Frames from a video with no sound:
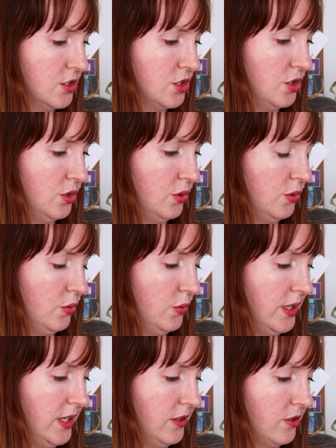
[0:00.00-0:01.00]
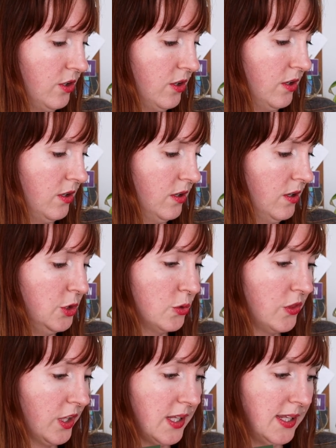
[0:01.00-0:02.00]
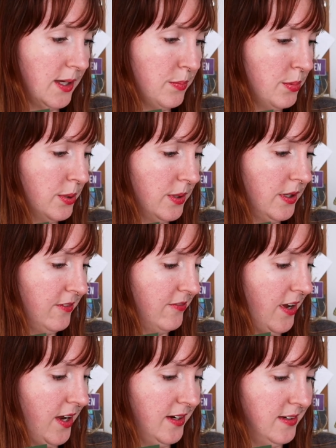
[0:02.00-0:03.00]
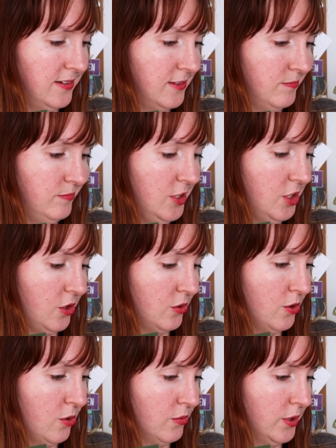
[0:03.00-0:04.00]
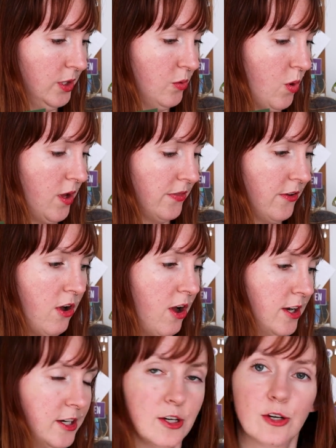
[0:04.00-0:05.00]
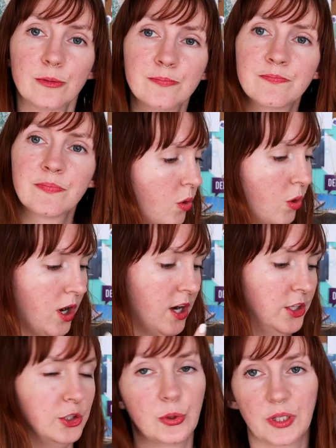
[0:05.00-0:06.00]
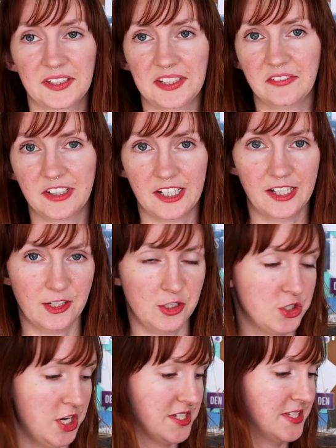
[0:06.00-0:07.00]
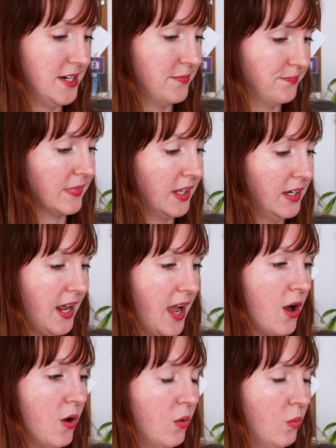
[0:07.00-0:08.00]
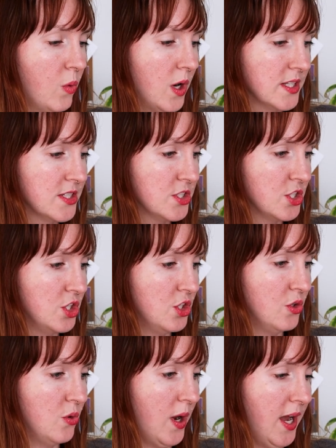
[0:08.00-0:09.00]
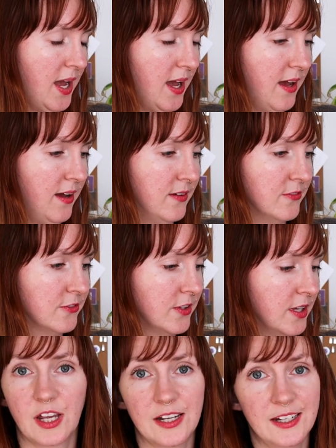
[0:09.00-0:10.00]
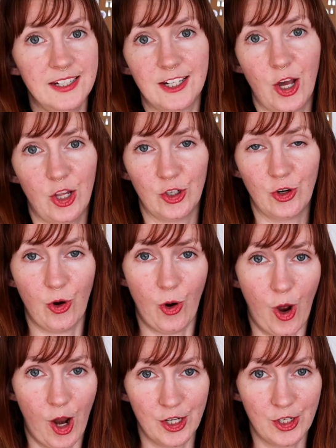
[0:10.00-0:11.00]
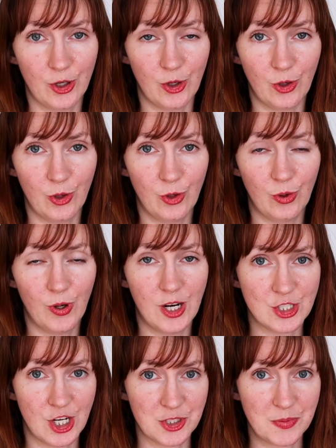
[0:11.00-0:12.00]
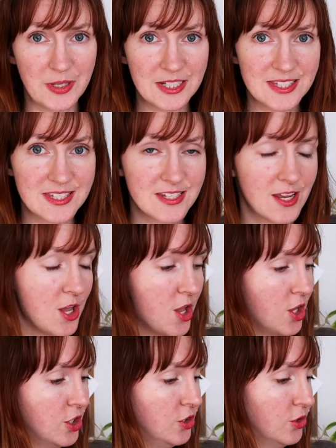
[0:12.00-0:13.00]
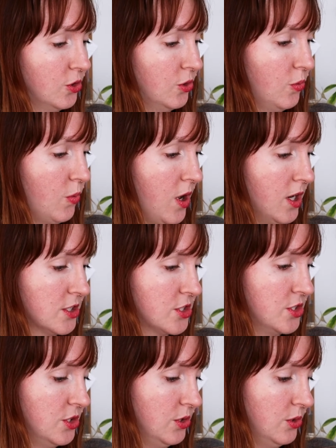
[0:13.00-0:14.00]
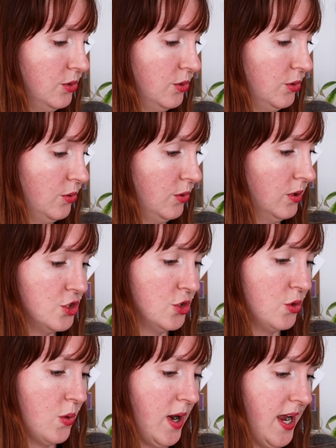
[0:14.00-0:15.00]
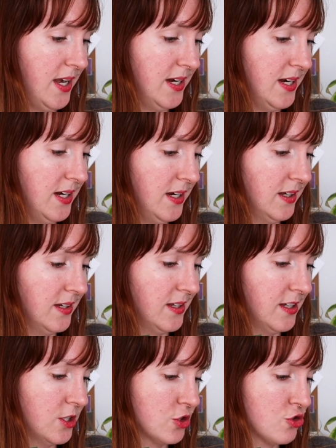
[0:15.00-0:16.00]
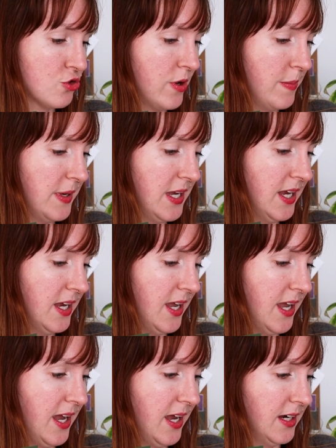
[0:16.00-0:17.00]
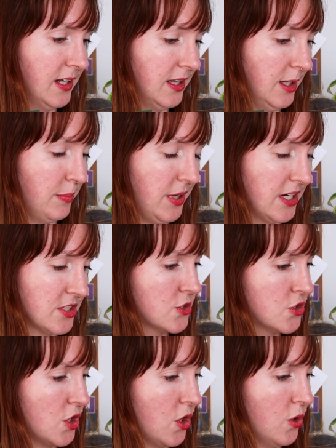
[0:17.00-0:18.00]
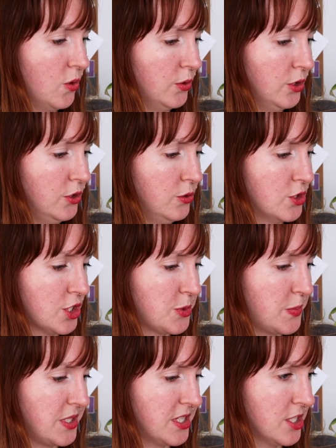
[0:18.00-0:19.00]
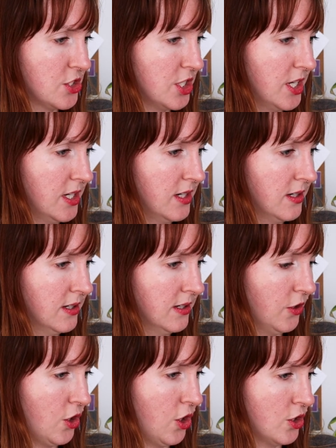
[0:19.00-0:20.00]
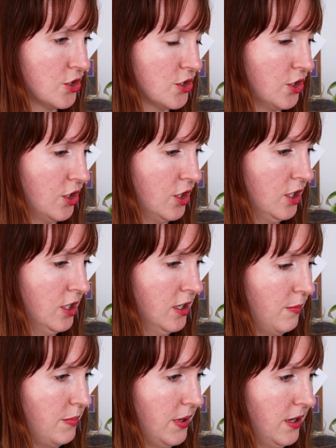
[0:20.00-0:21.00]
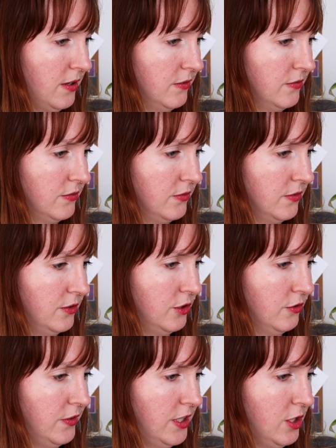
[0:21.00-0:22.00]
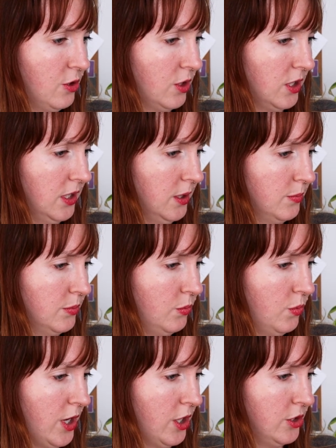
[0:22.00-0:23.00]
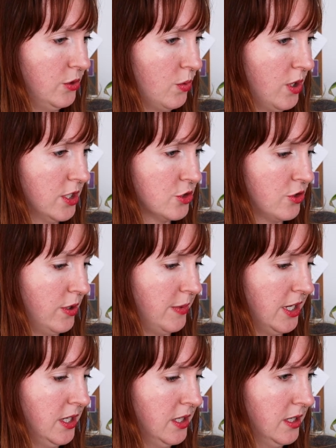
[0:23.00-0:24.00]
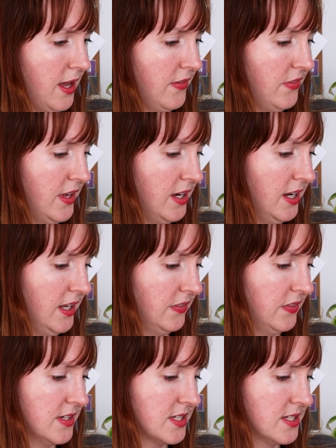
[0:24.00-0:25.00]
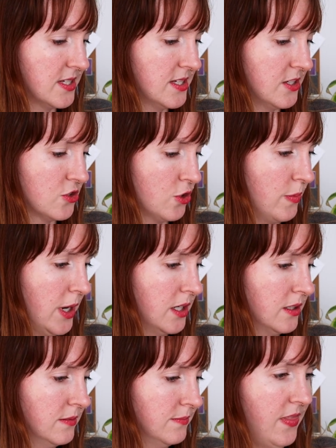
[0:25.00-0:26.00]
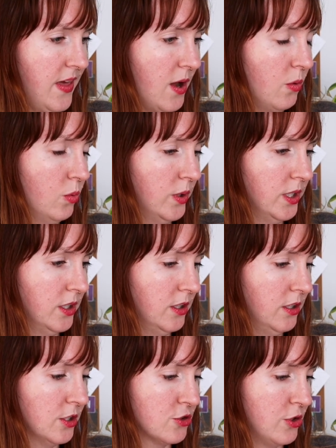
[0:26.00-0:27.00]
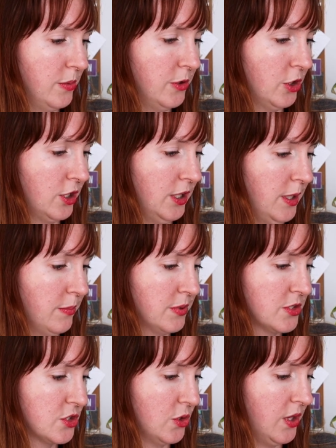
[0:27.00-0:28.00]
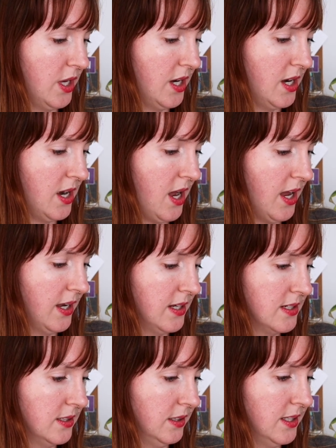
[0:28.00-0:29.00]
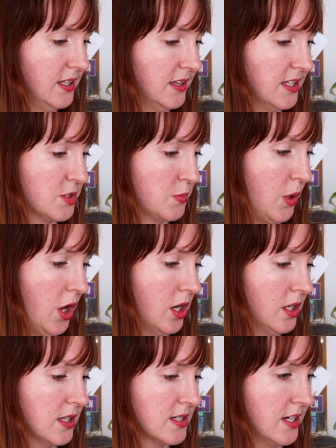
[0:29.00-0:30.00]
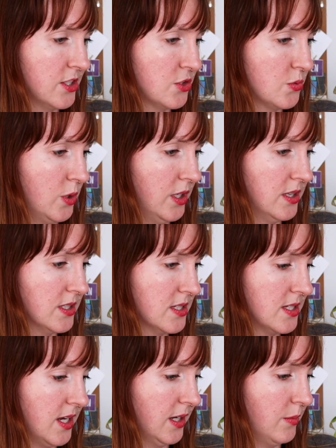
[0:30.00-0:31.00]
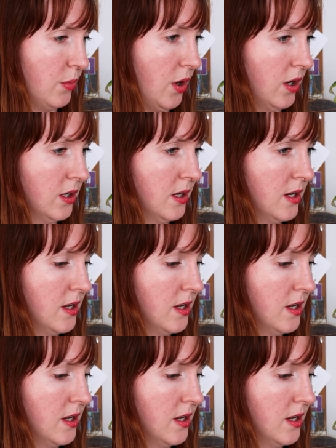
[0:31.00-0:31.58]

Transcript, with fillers: to either mute the clip if I, you know, don't really want the audio, or you can leave it in and adjust it. Now, once you have done any color or audio adjustments, you'll want to do any trimming and clipping. So you just position the cursor above your video clip where you want to trim it, and then hit this scissor button, and that will trim your clip. So then I can delete this part because I just wanted this second part.